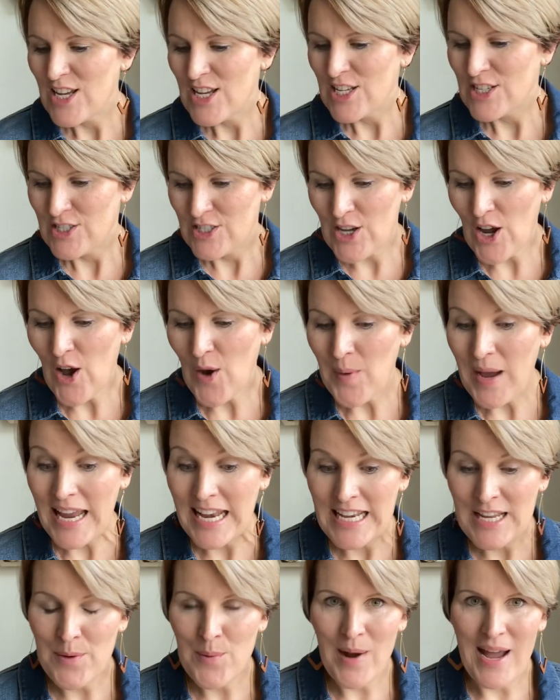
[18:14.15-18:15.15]
So
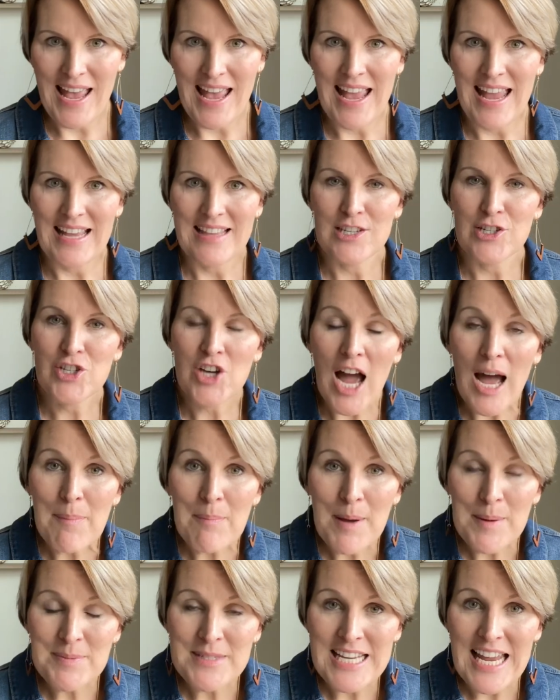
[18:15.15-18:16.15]
anyway, the shop
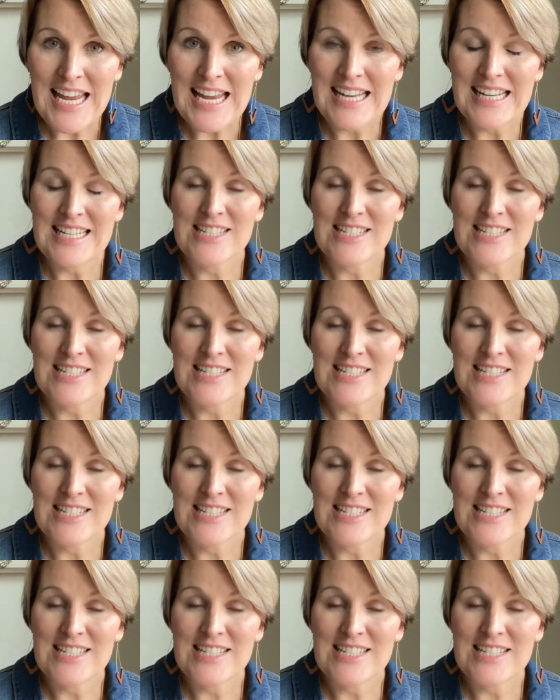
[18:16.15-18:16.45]
update